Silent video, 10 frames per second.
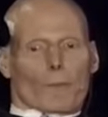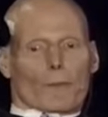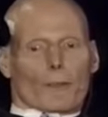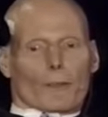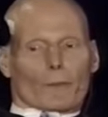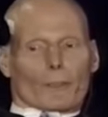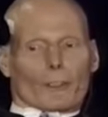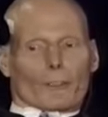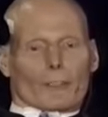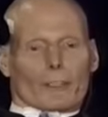you know, it,
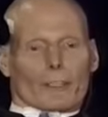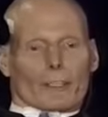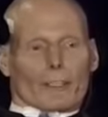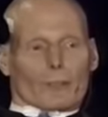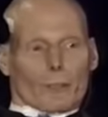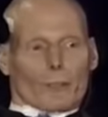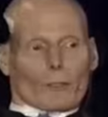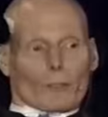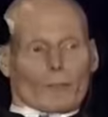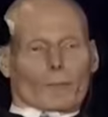it gets
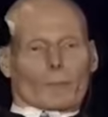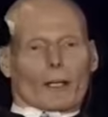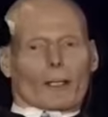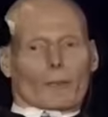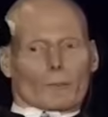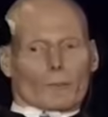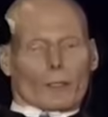lonely sometimes